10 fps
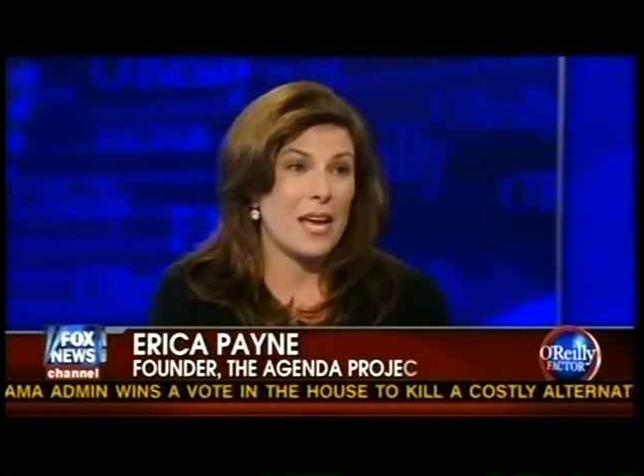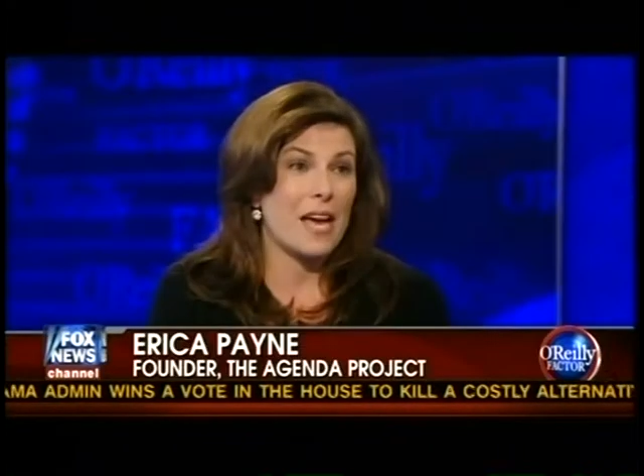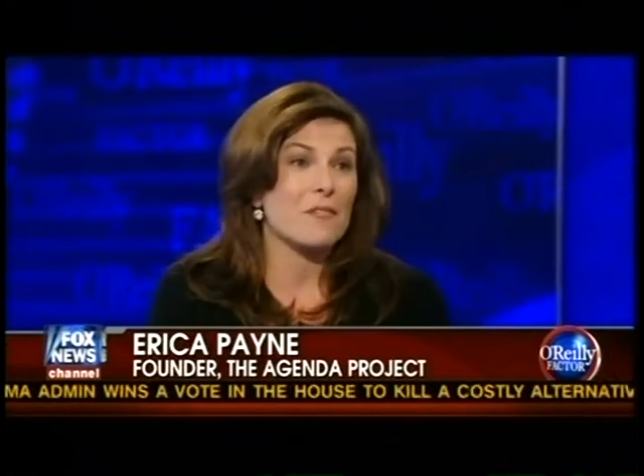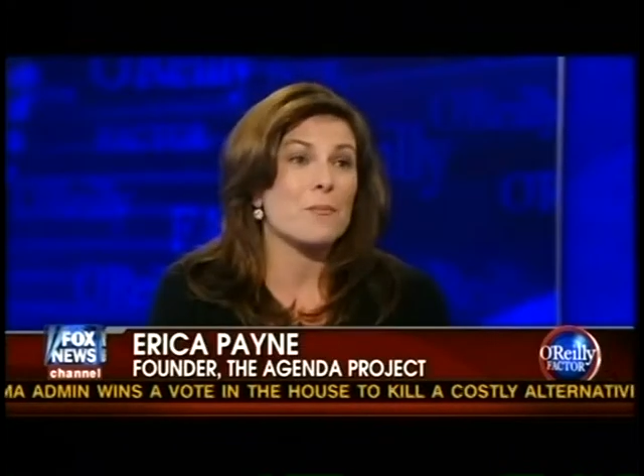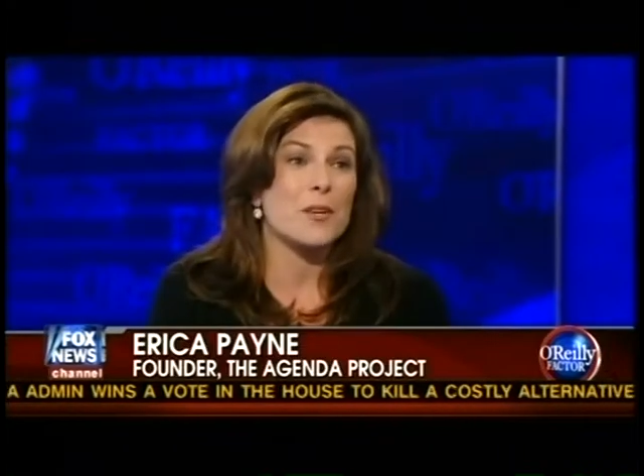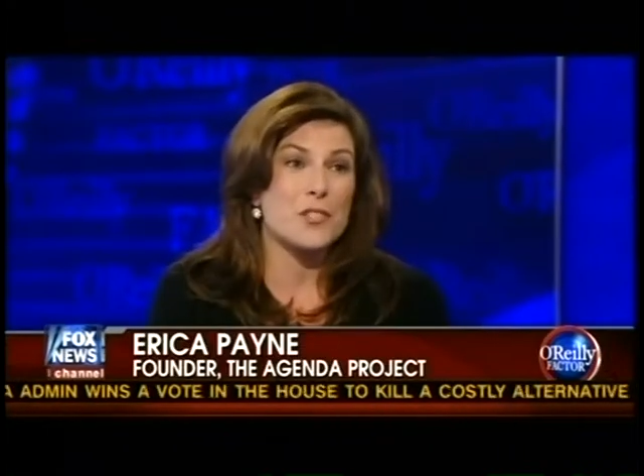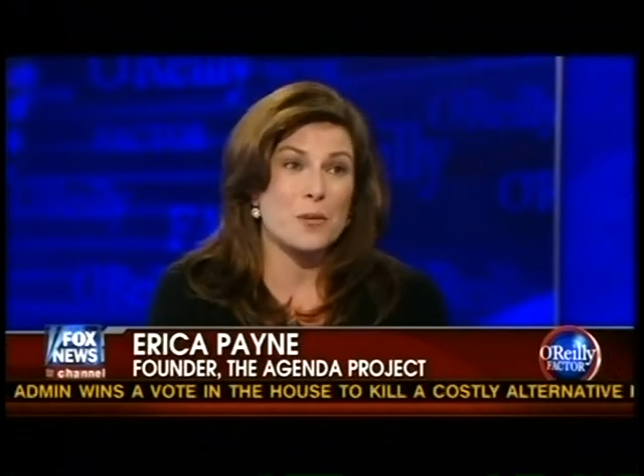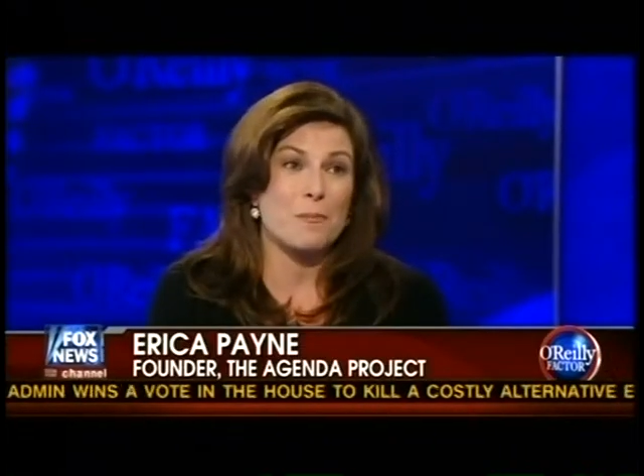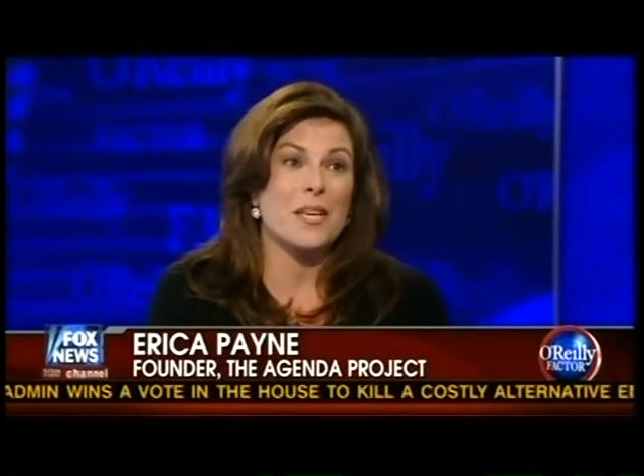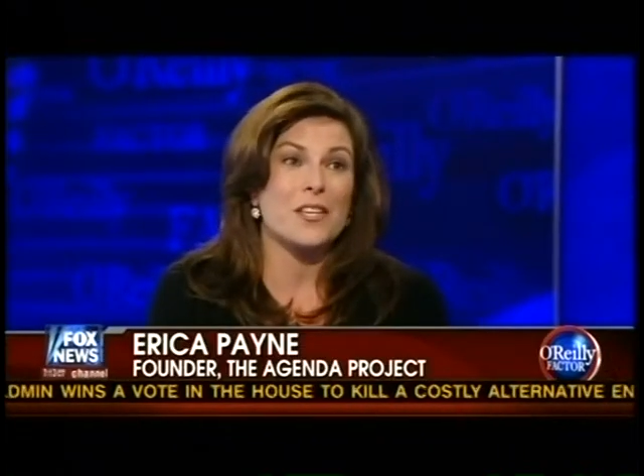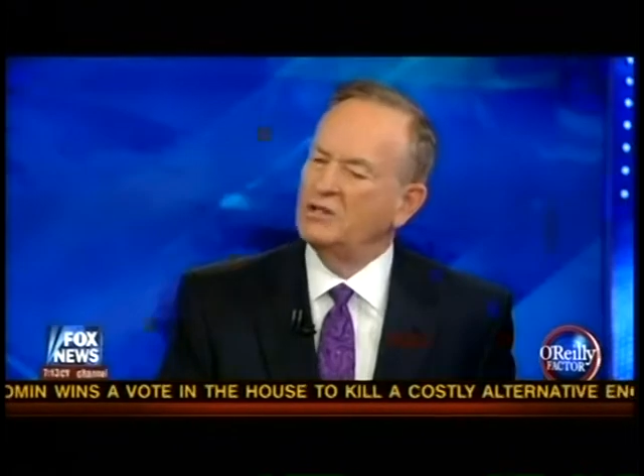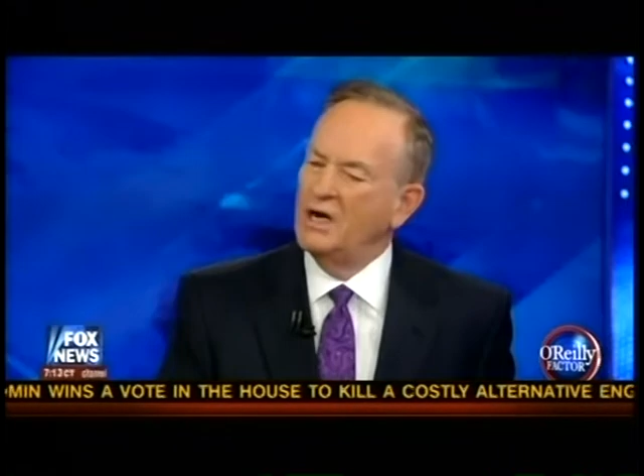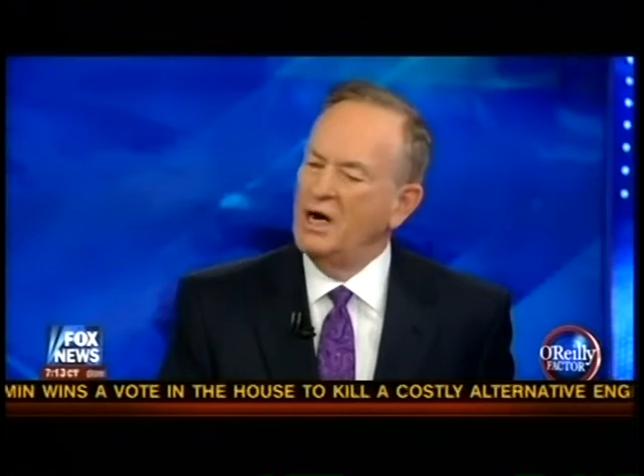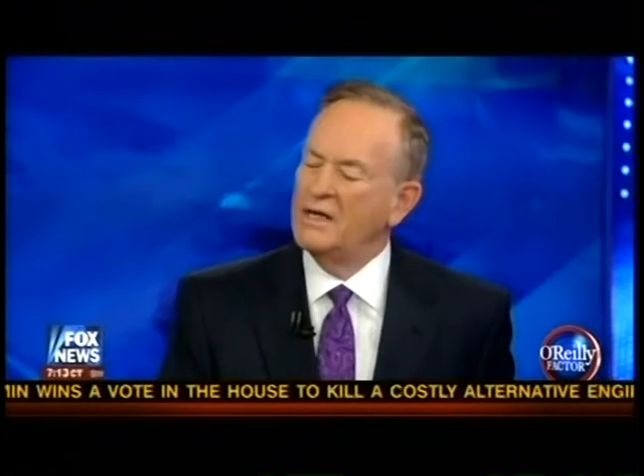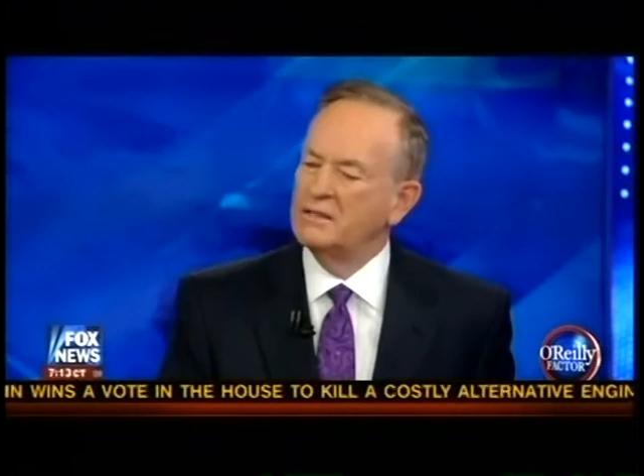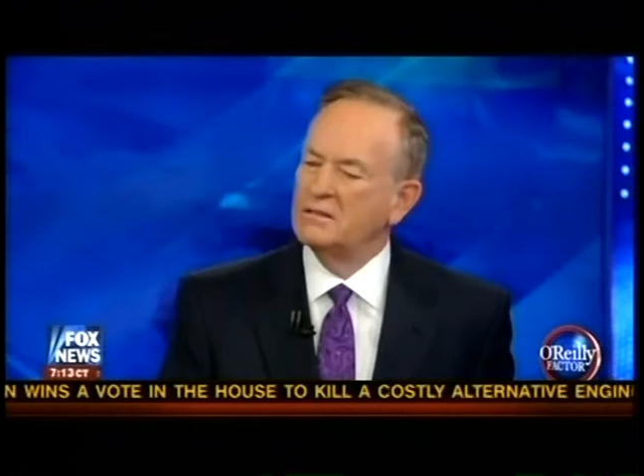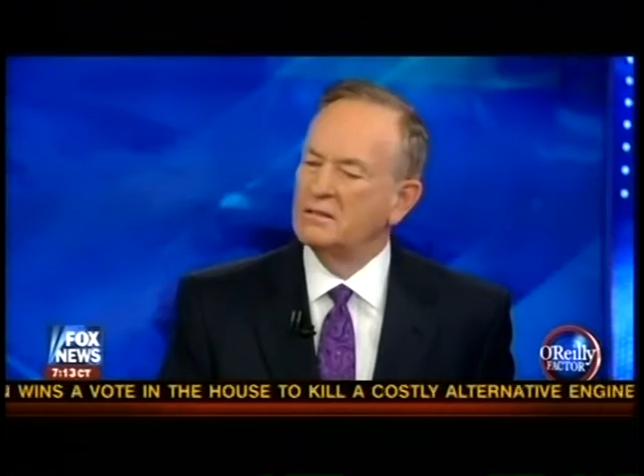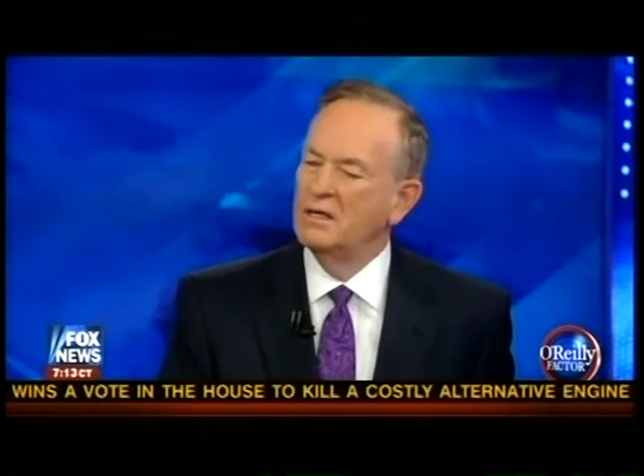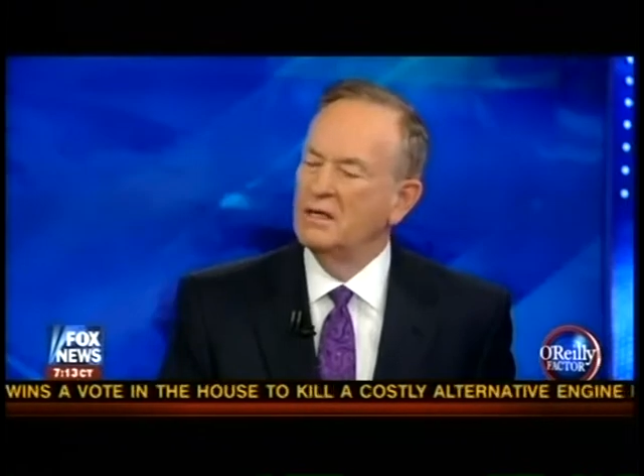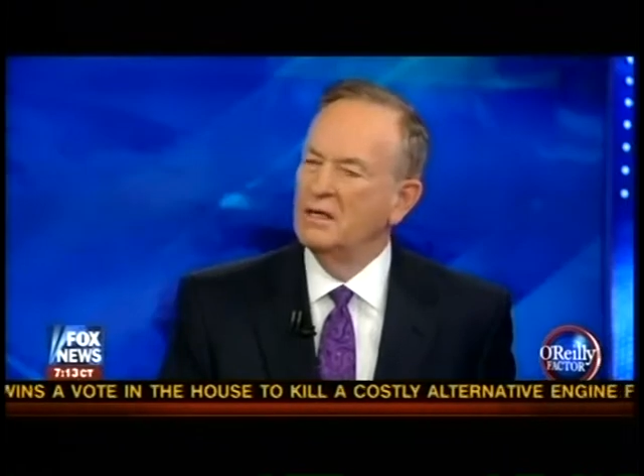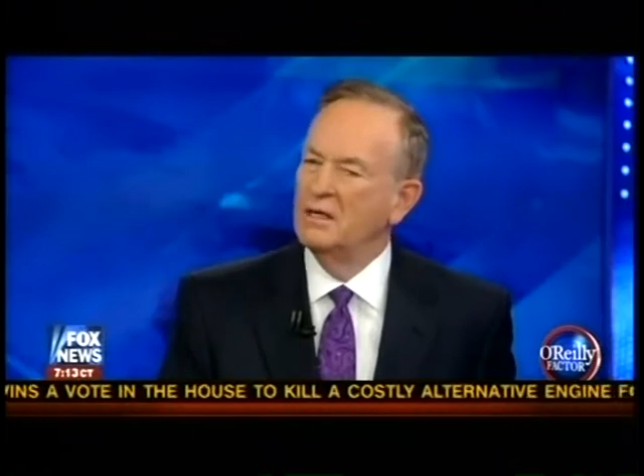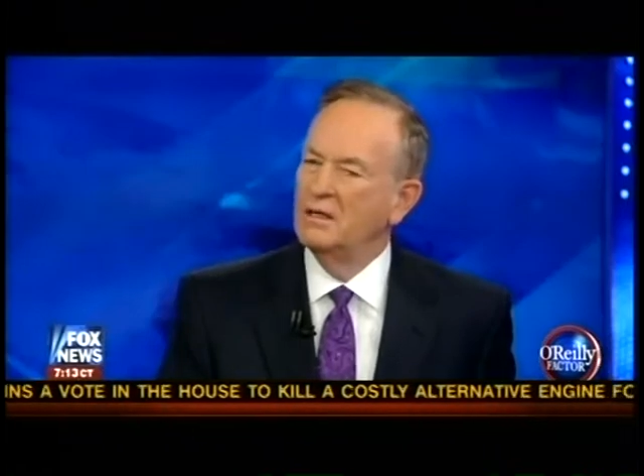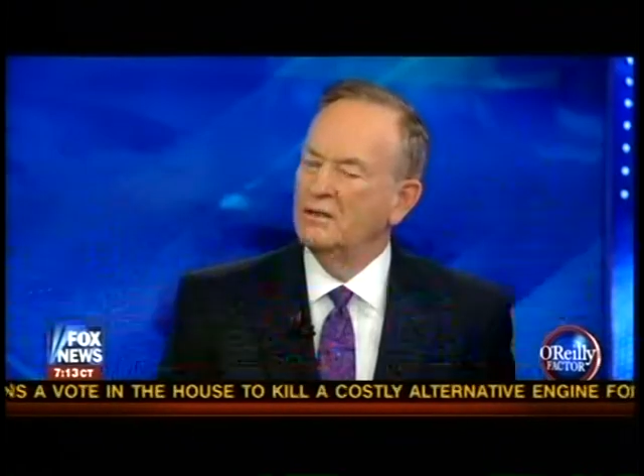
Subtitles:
we have a bunch of men trying to decide